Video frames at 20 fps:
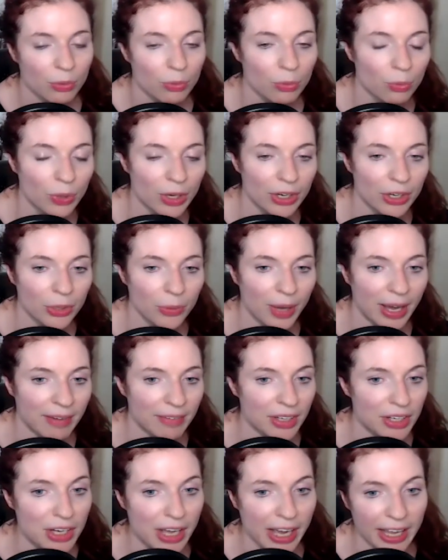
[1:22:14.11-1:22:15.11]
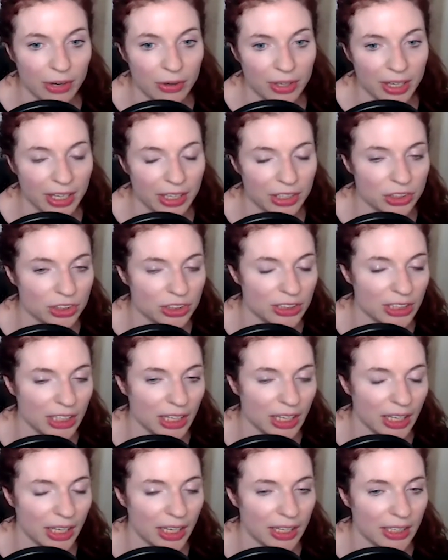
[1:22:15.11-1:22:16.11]
where you have a knight on
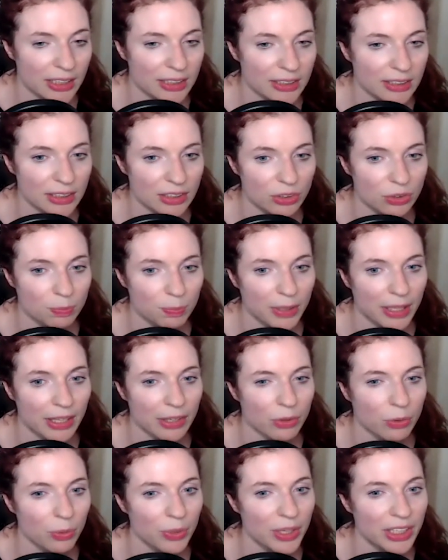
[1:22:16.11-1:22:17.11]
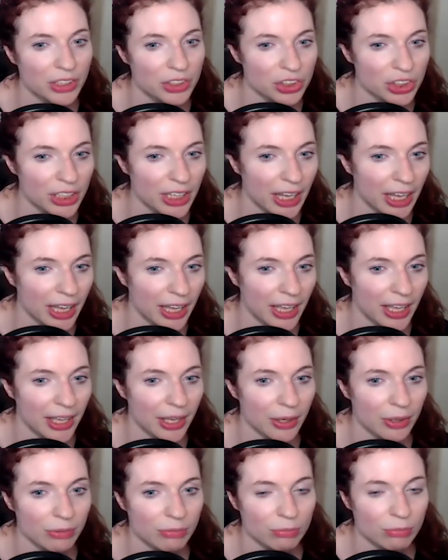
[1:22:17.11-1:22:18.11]
h6 and you play queen
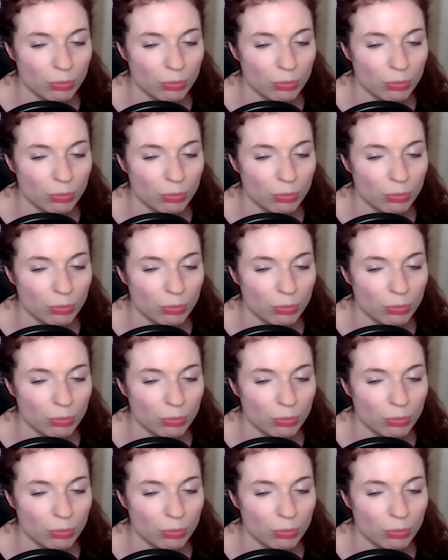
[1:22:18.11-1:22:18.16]
g8,